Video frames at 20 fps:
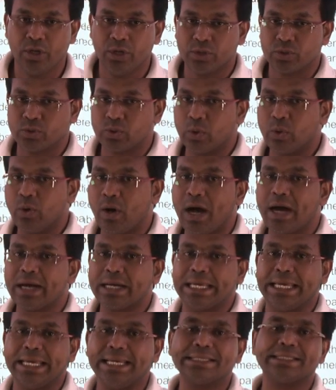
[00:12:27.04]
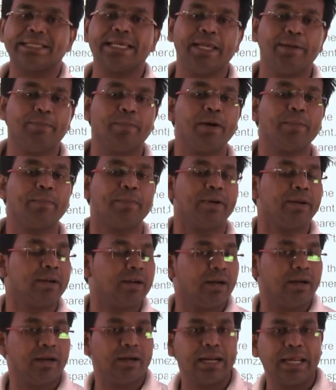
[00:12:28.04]
So a case came up,
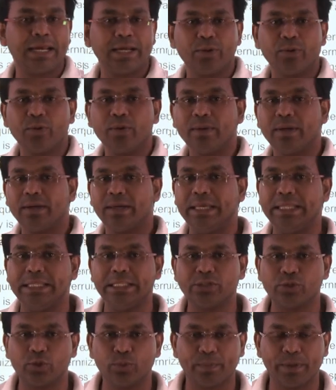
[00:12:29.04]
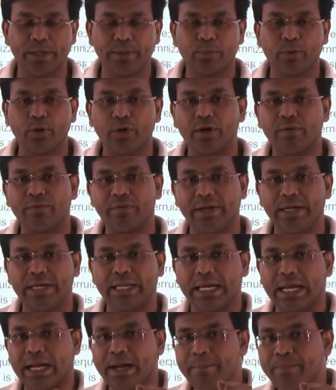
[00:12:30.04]
like, you know, in the Supreme Court of
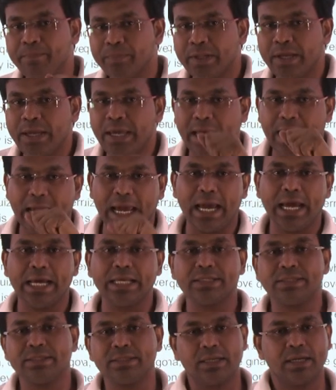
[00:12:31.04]
India, and